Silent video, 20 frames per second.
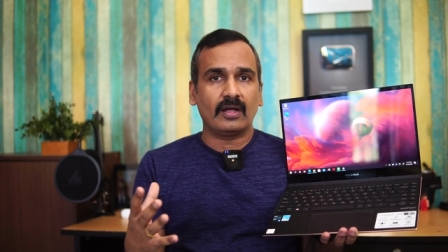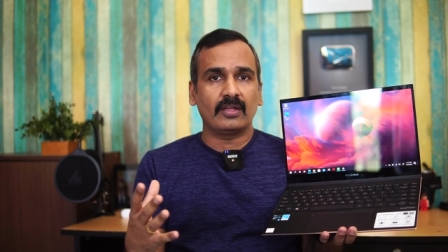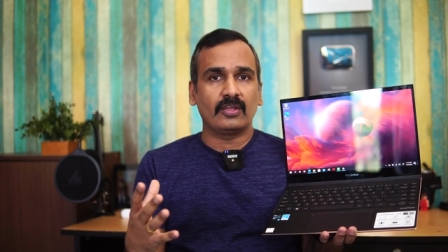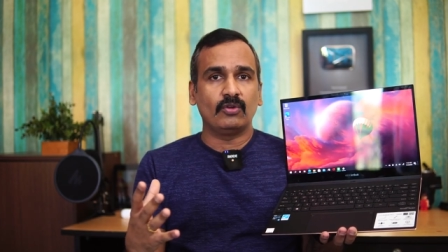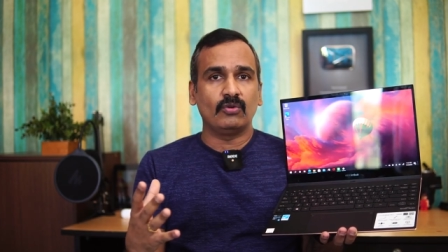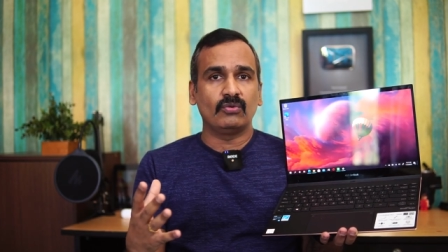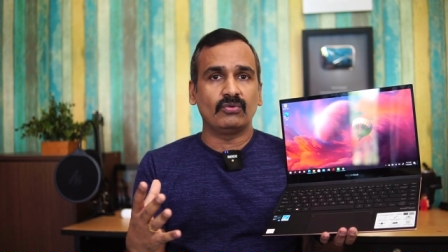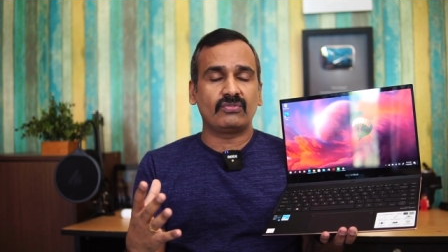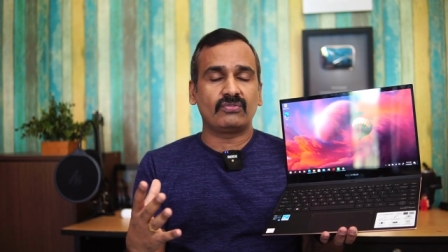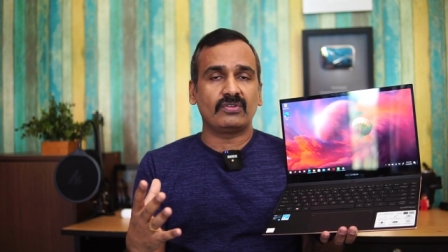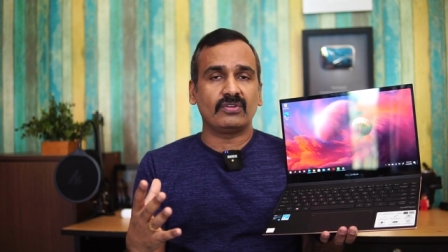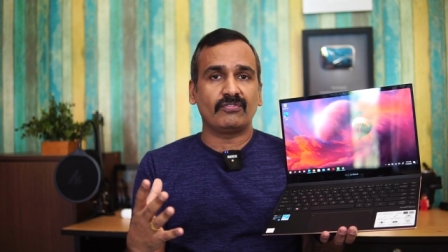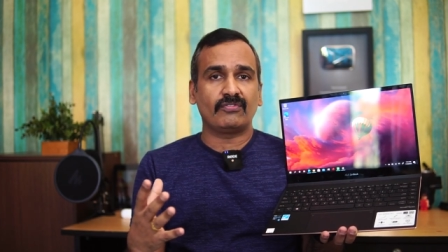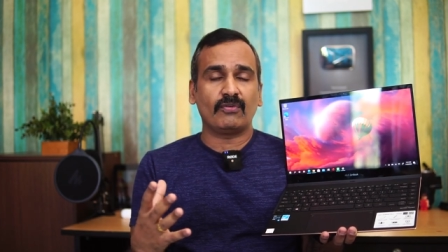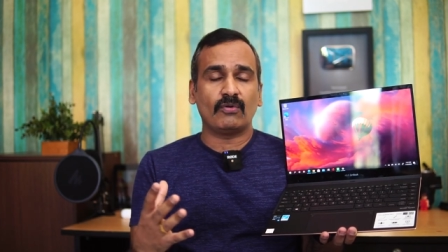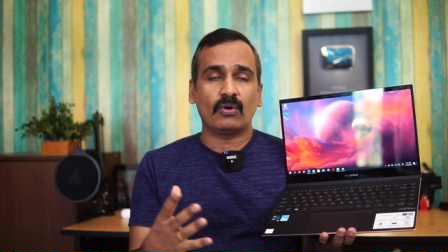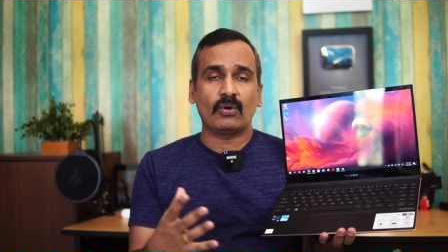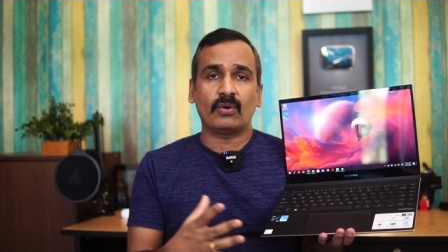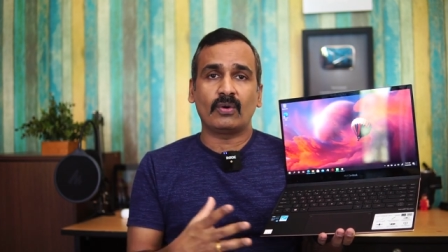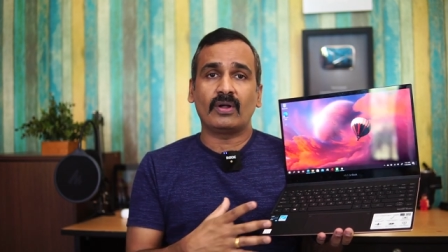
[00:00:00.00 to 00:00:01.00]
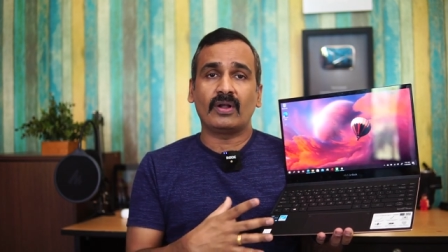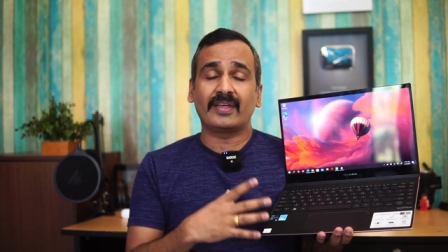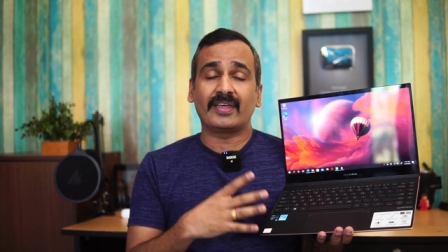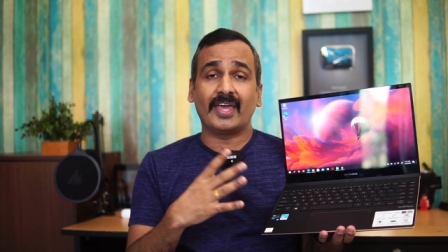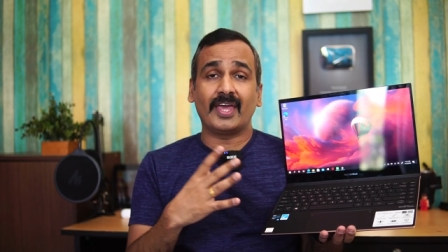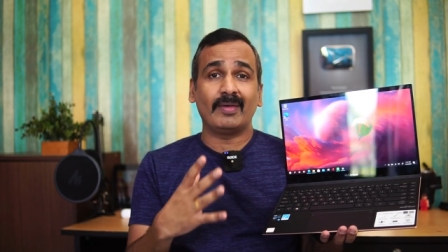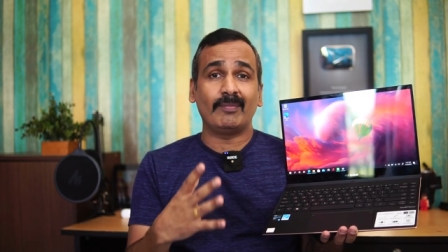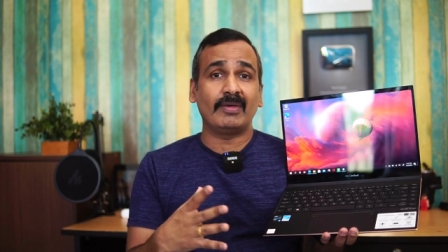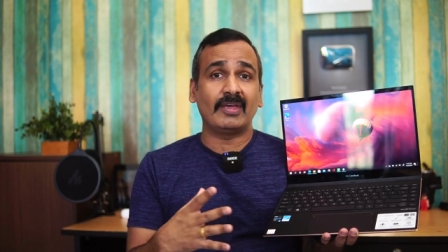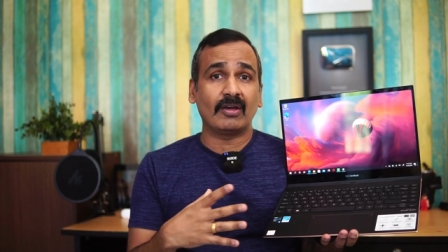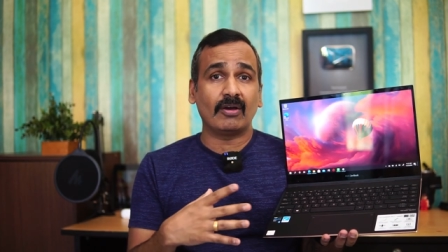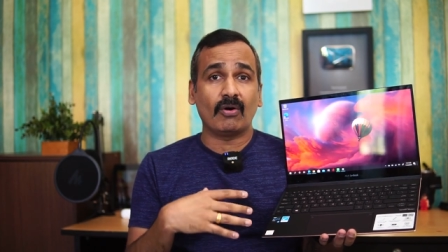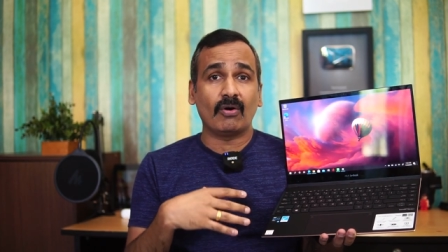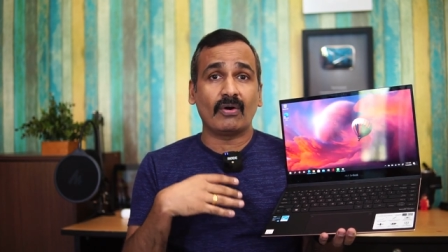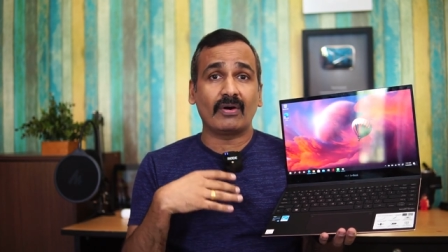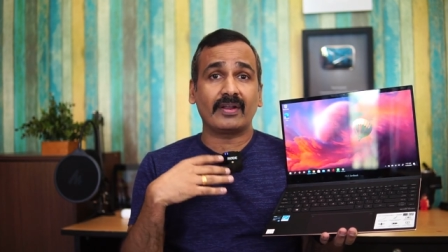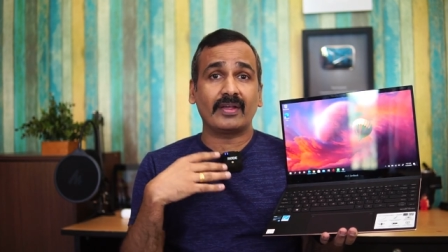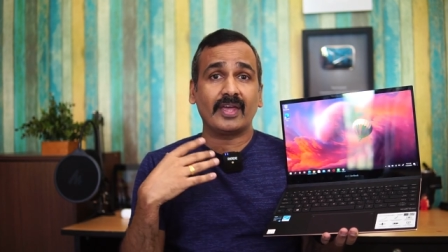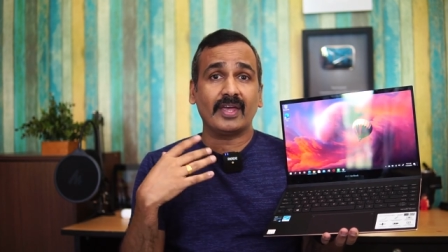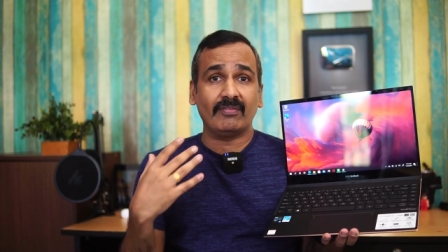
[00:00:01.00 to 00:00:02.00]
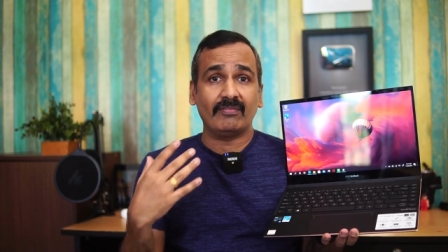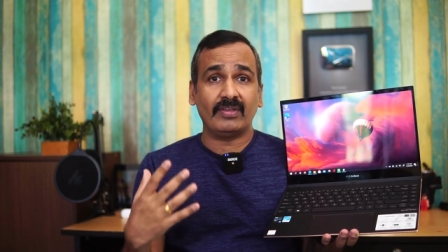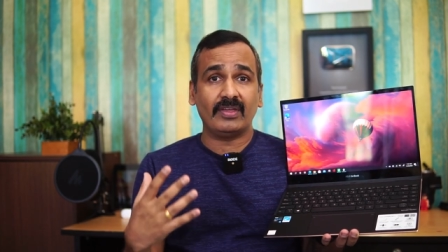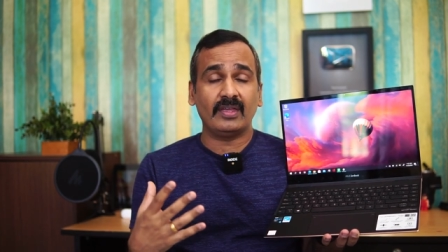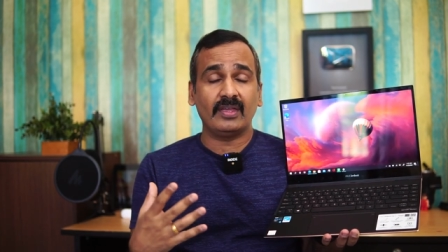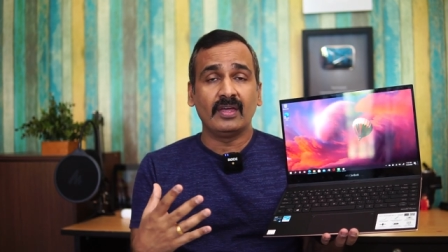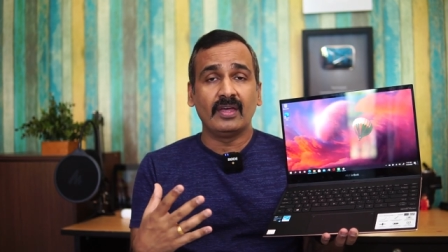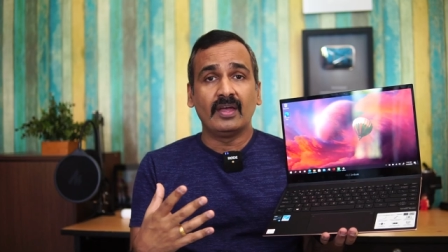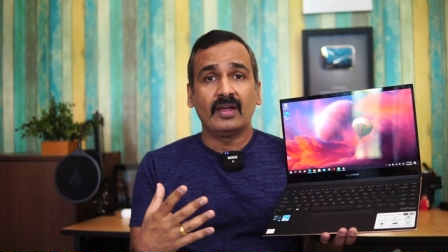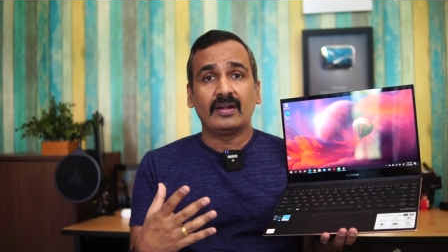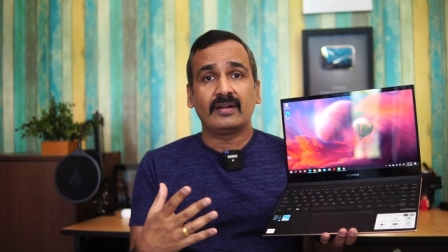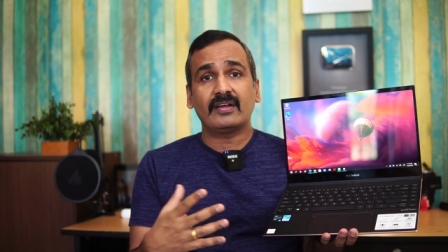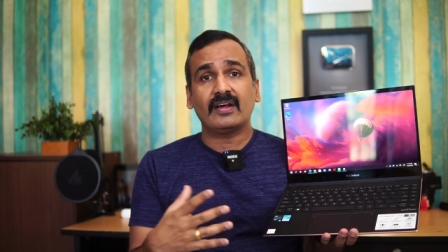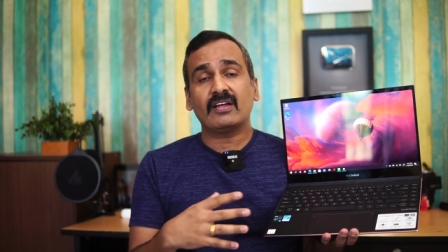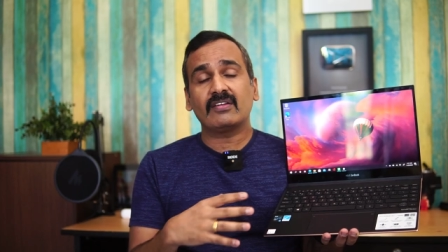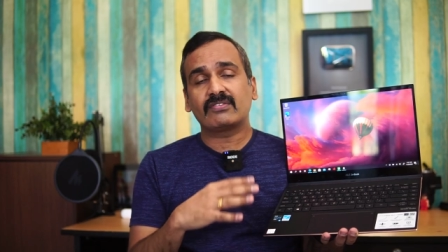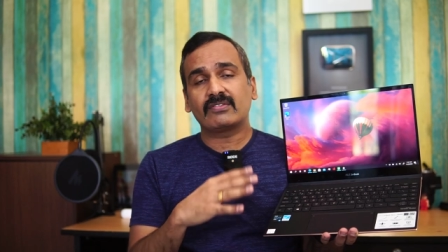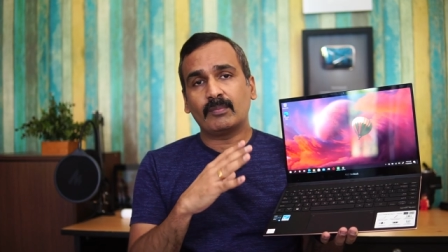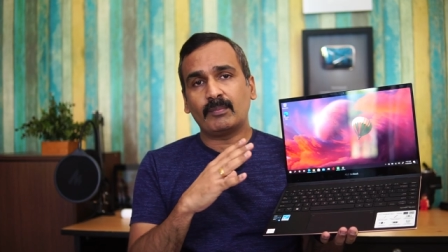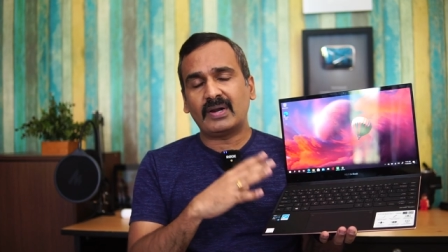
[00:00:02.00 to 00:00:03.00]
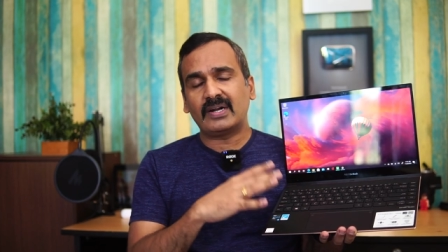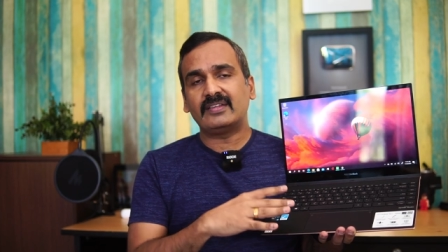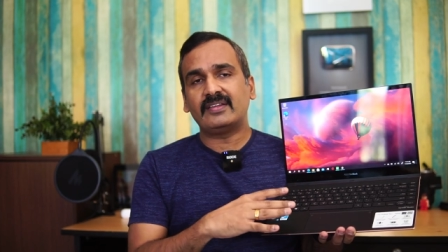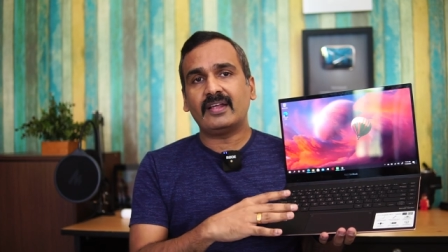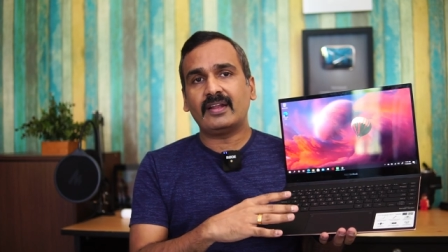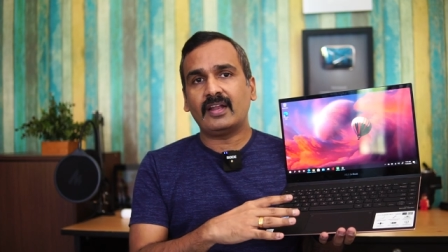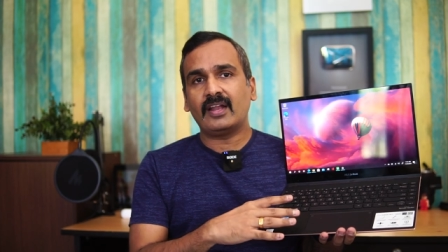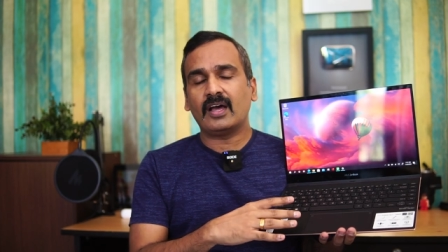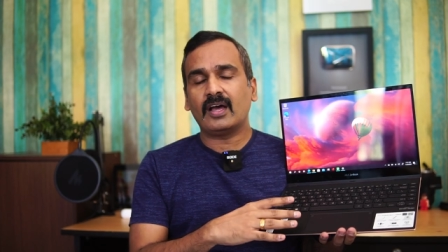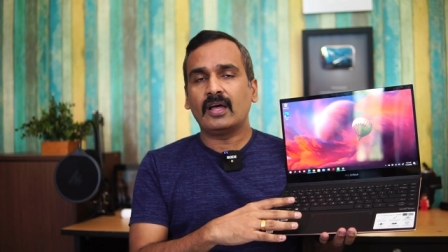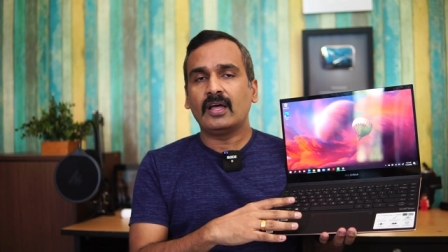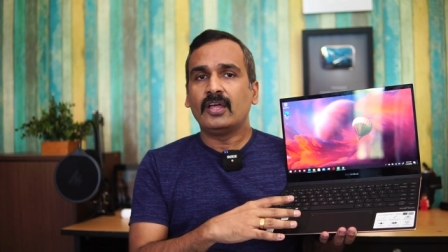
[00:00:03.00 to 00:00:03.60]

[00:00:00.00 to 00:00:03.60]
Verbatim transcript: used for gaming or heavy task, but then